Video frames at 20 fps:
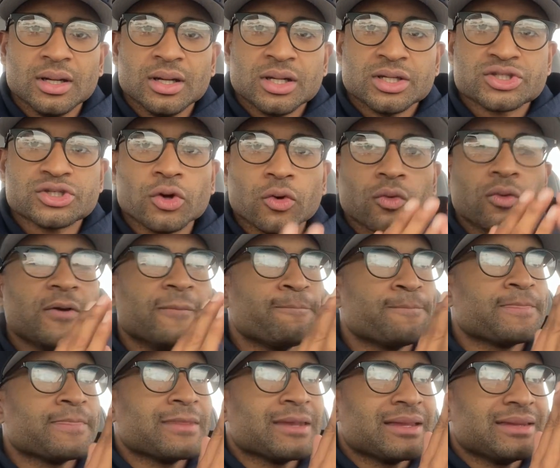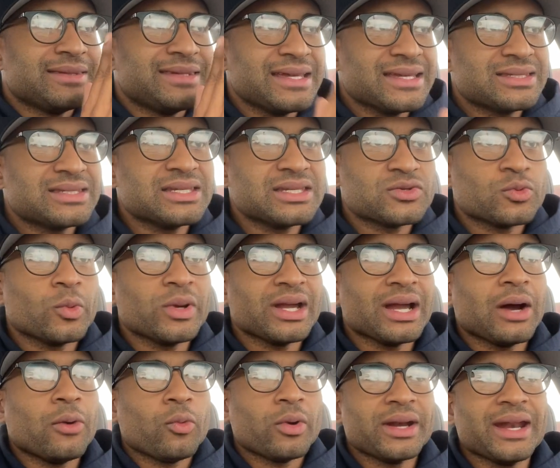So this is where
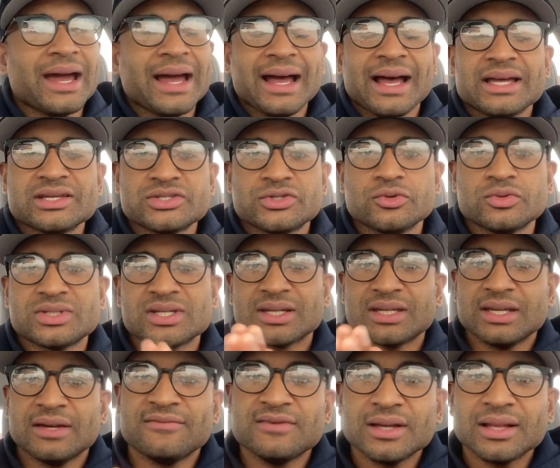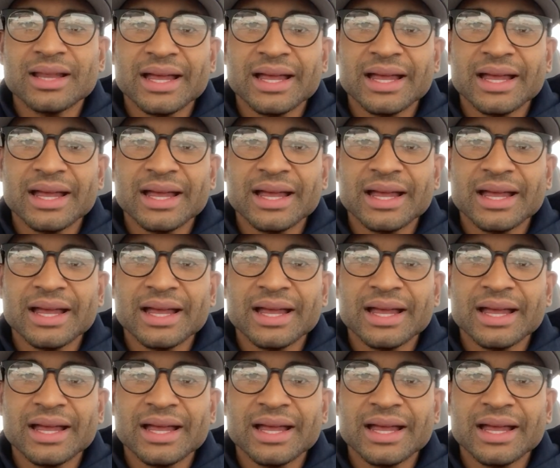I want to ask you to give your